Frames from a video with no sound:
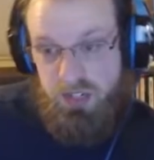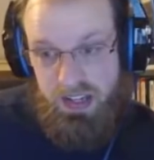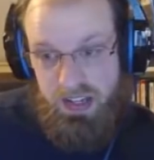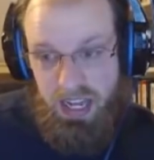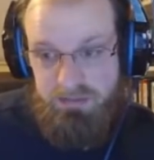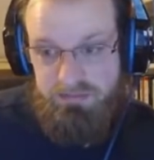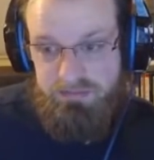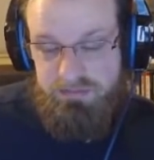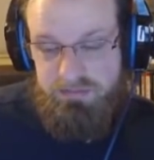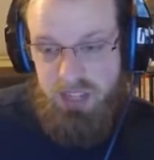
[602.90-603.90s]
that.
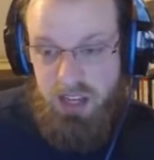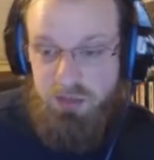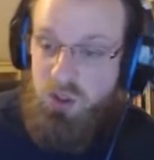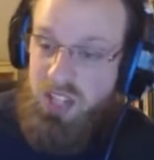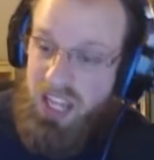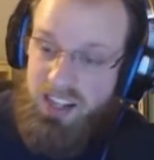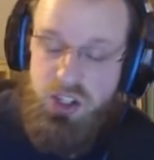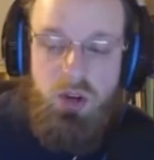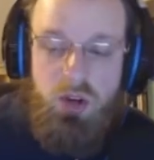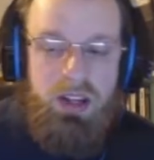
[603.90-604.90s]
If you can't
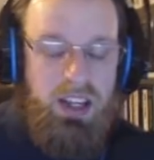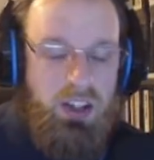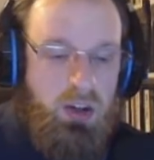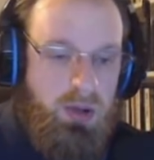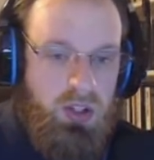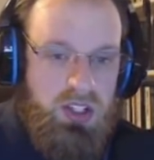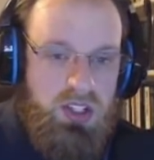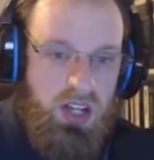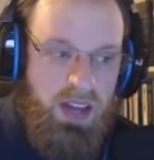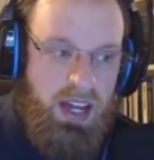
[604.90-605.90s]
show me that your build has
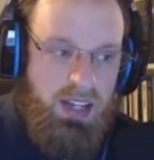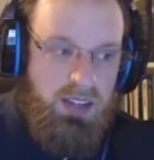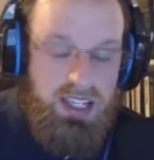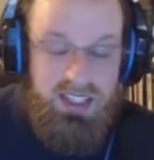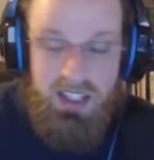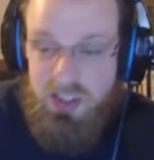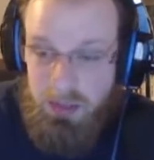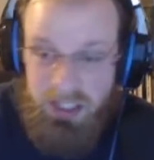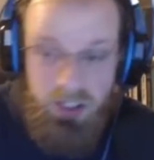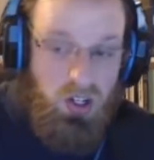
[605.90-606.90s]
done that, it doesn't
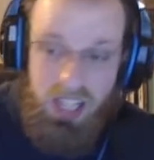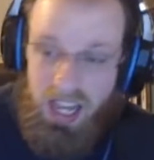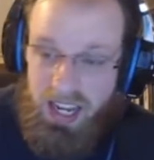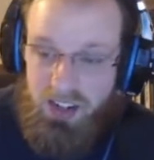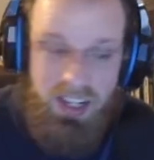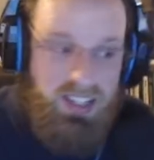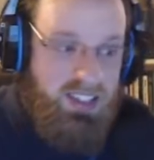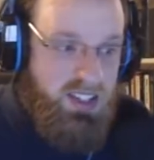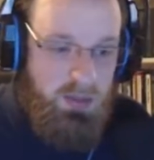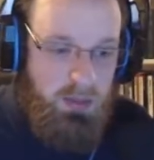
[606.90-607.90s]
mean you're a liar. It
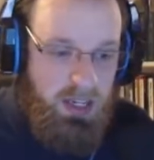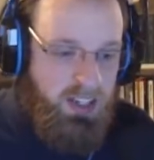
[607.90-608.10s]
doesn't mean